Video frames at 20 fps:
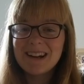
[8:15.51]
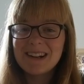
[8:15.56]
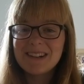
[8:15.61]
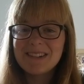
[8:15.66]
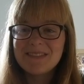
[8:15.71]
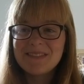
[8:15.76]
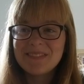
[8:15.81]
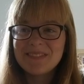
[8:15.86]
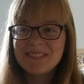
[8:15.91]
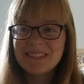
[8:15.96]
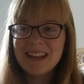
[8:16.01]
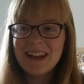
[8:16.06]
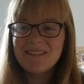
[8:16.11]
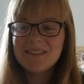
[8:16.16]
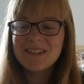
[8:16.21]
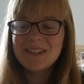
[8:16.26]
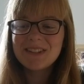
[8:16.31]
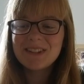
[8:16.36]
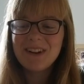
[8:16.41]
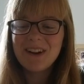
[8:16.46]
Um,
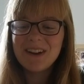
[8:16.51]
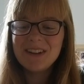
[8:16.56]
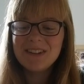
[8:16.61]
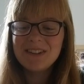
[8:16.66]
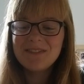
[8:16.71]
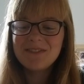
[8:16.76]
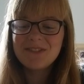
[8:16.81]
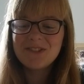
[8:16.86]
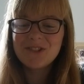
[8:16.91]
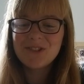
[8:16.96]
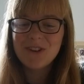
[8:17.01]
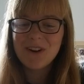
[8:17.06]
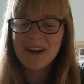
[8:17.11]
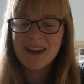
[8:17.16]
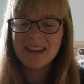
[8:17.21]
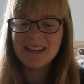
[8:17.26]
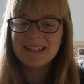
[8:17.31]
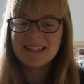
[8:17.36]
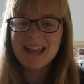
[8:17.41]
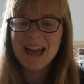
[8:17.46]
I'm just kind of
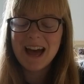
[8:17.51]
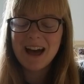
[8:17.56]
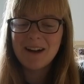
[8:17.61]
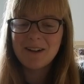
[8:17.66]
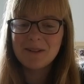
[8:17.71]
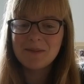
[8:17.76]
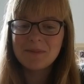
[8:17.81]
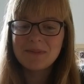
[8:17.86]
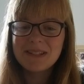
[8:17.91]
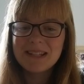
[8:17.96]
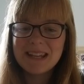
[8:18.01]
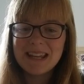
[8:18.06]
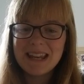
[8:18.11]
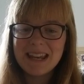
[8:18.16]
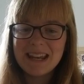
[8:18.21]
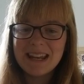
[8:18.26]
trying to help to